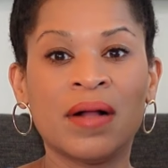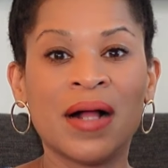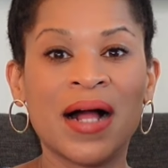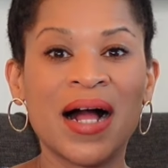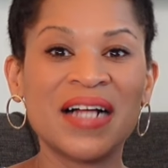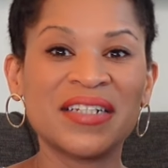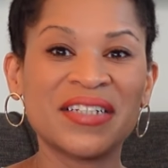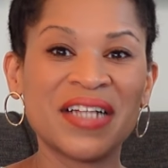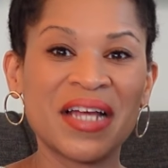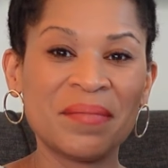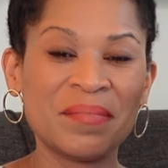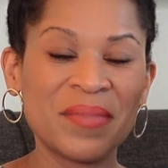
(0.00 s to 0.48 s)

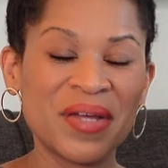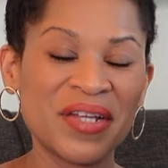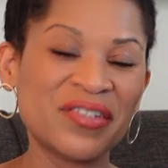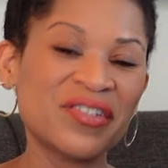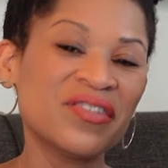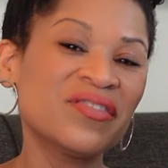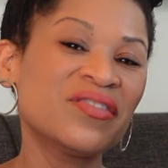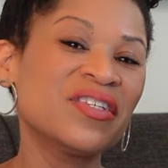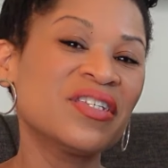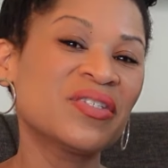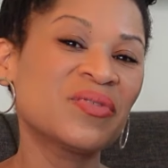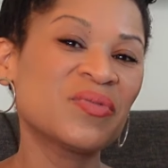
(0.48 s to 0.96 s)
As I
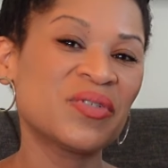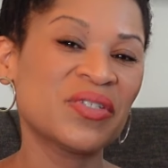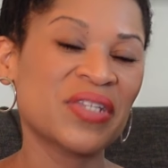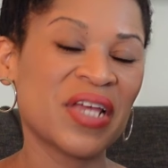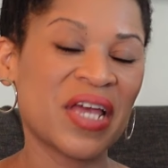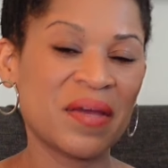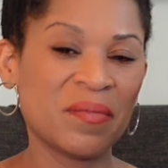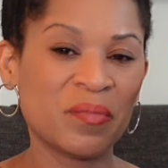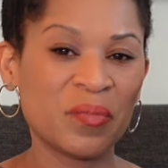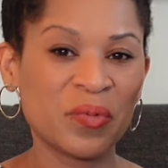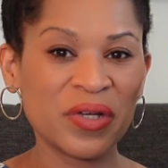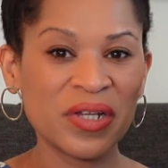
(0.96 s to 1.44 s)
mentioned, this was
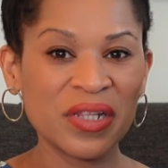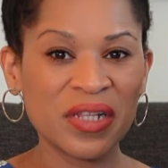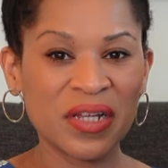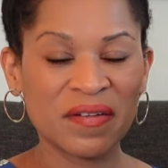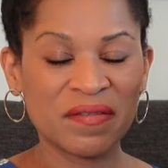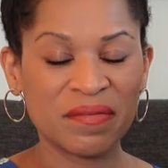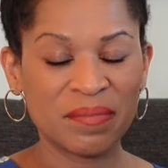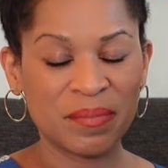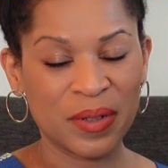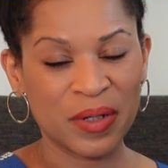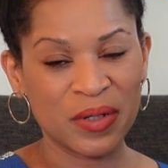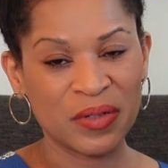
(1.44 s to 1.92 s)
a
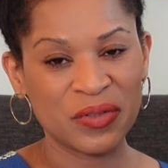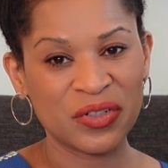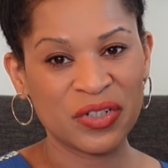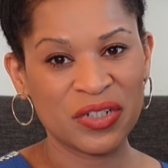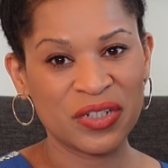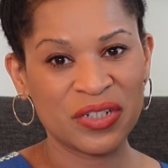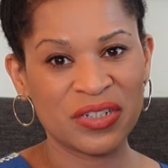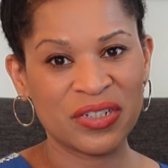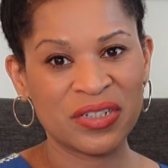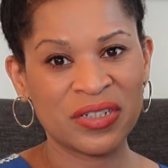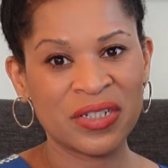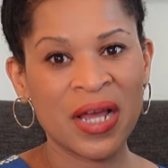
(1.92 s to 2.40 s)
pre-loved
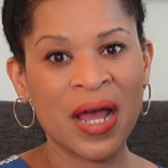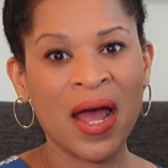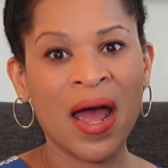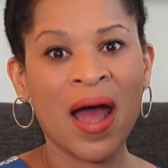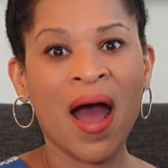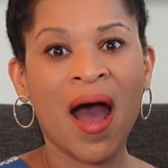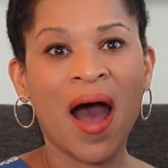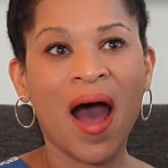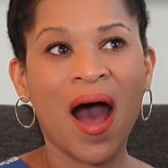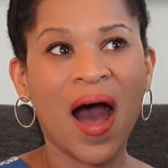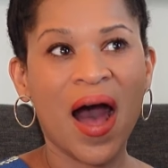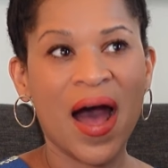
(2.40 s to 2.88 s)
purchase.
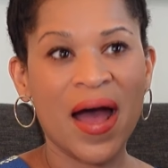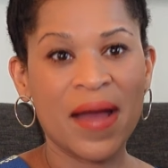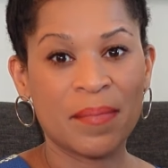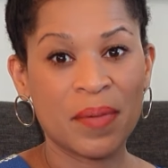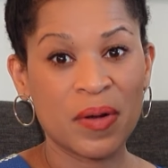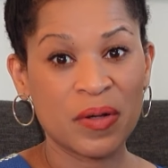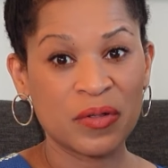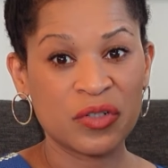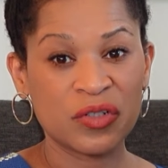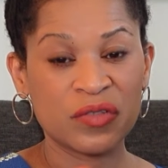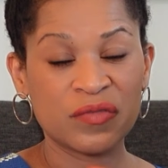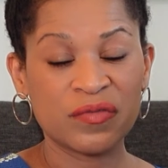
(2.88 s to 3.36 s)
I
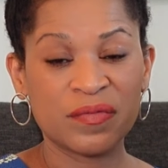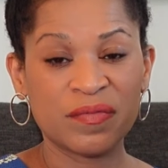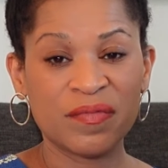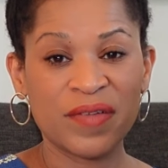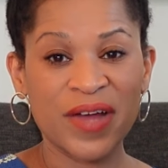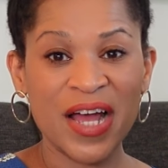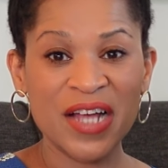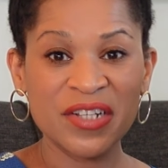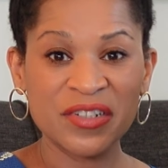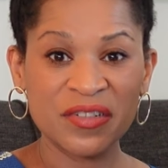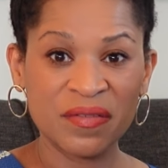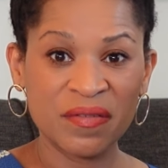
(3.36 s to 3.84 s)
purchased from
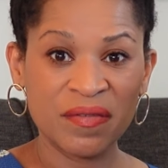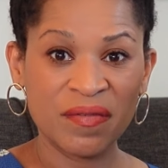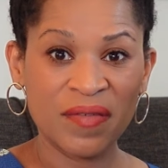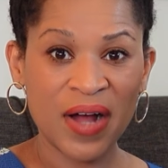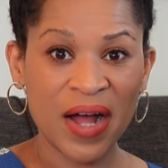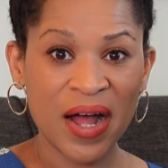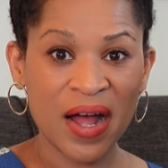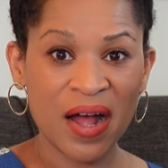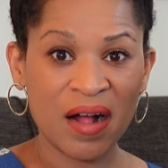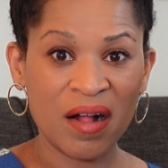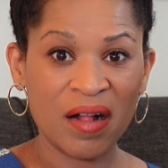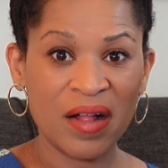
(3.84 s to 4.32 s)

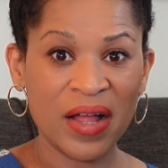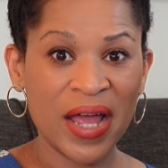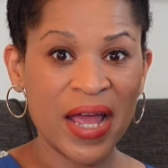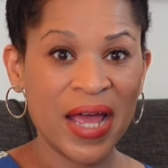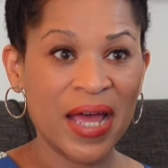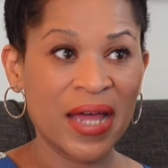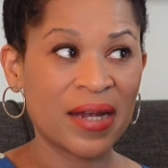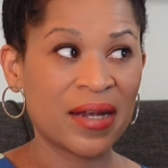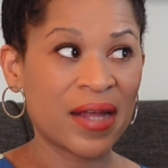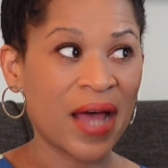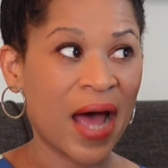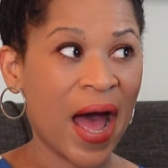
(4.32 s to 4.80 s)
Fashionphile,
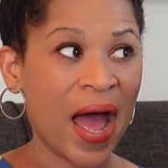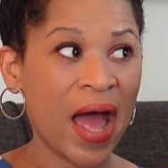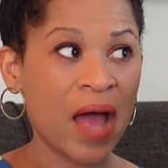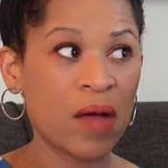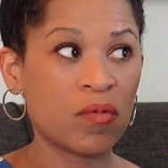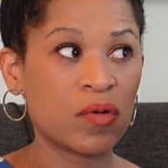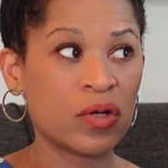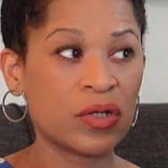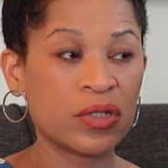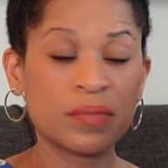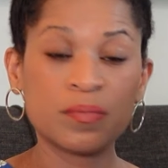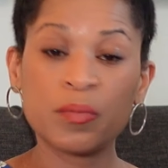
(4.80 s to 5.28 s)
and I
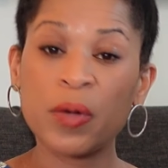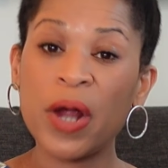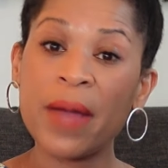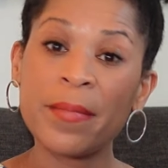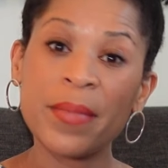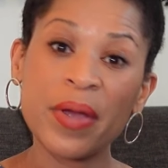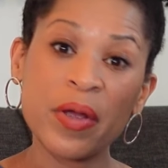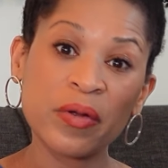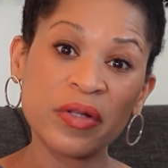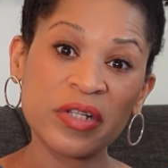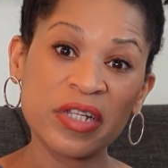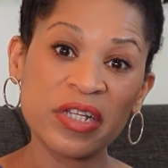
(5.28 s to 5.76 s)
was
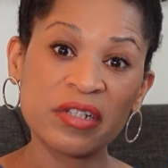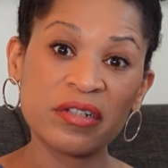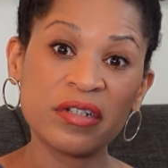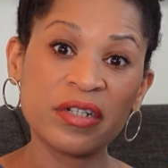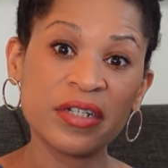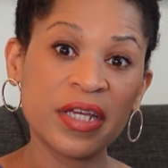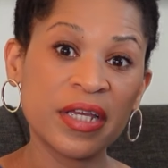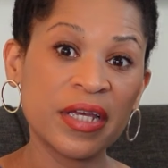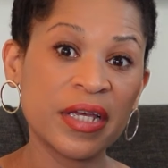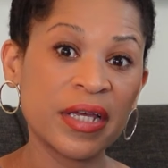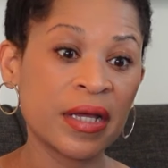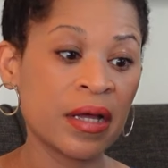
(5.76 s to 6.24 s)
primarily
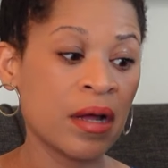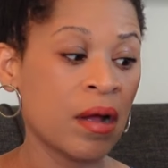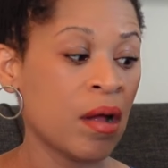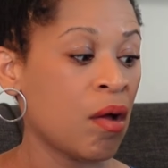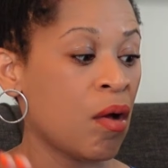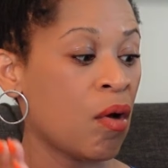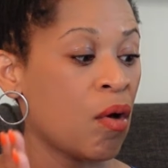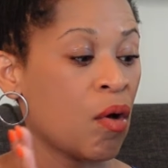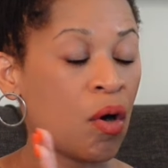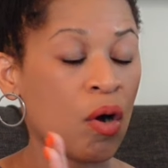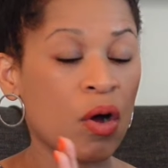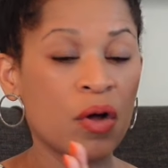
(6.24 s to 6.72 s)
looking
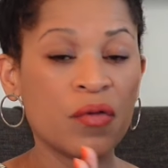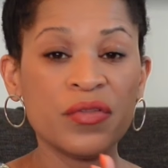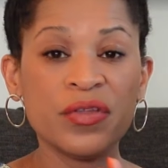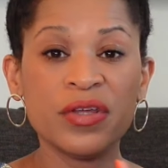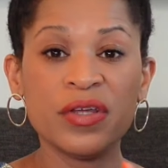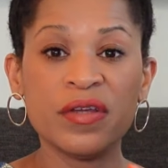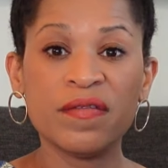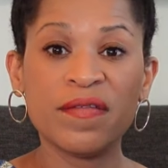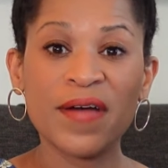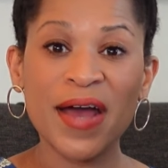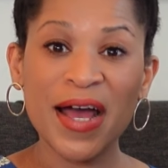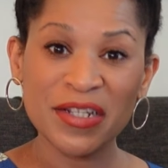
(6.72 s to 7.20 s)
on
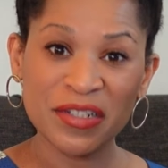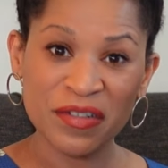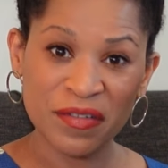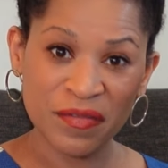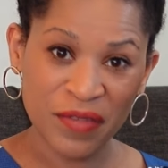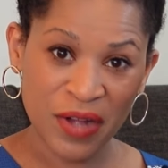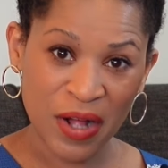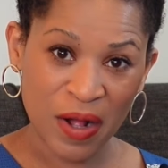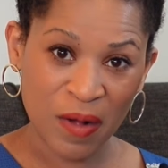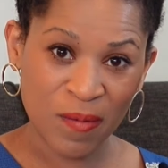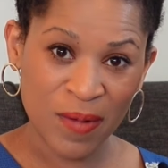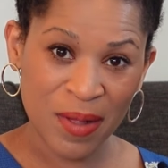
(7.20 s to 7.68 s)
the
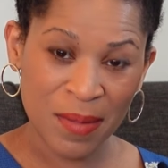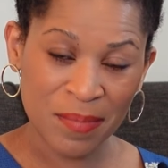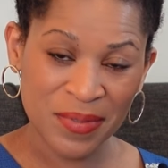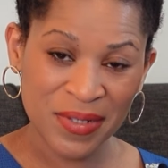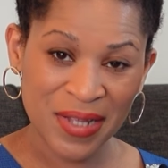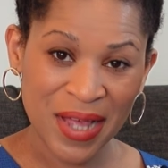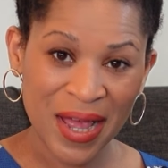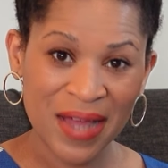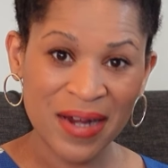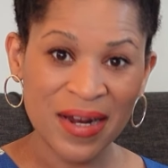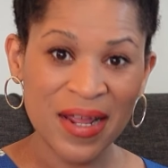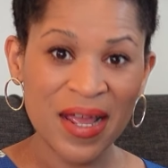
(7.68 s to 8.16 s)
Fashionphile
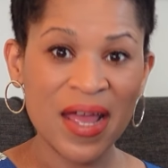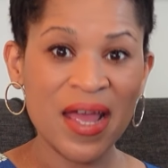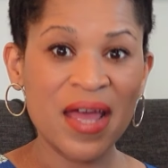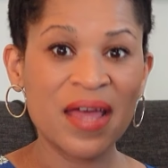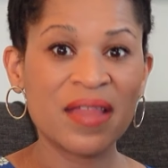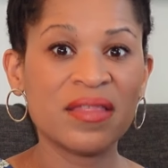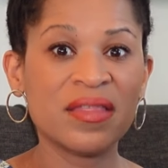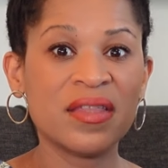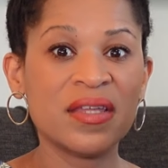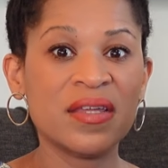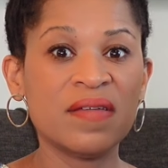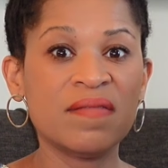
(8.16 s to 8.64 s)
website
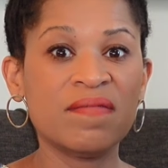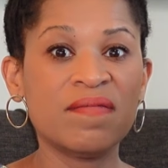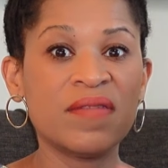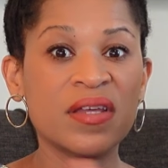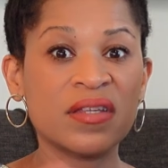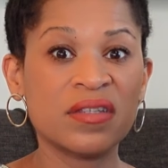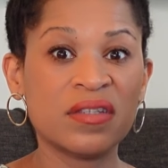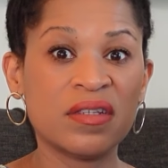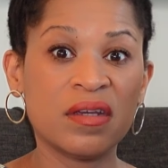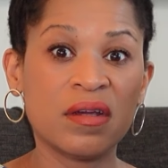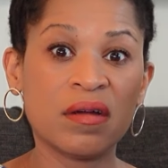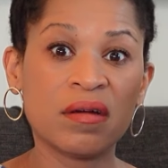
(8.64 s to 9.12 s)
and the
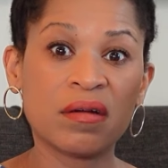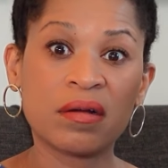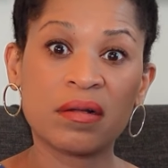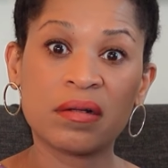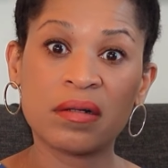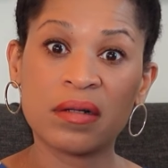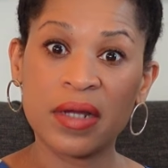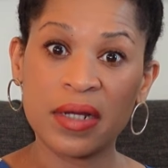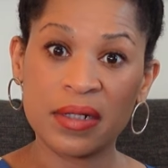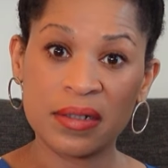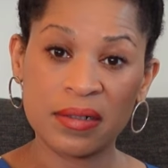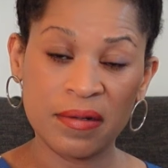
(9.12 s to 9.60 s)
Vestiaire
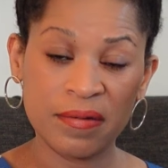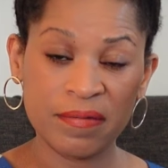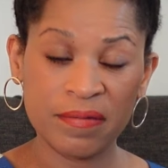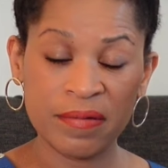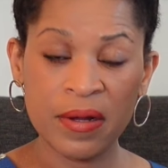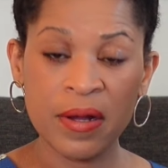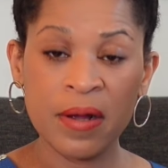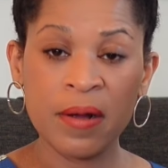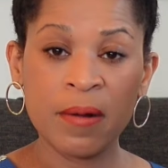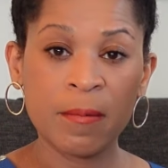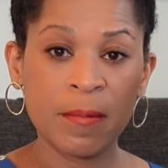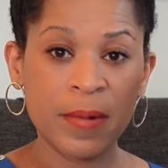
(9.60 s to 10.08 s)
Collective
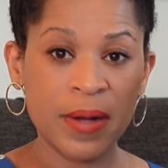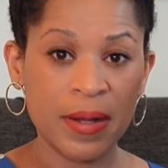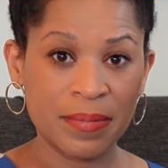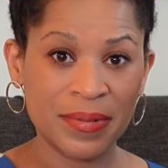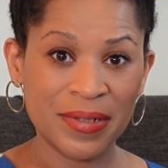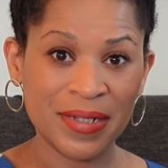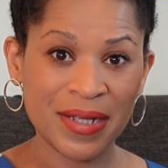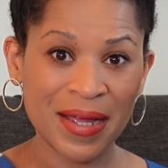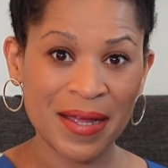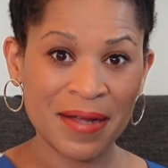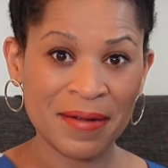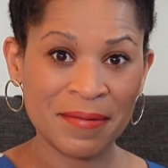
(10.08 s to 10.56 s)

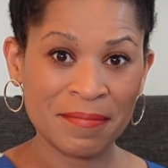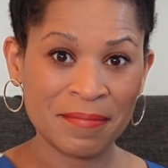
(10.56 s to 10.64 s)
website.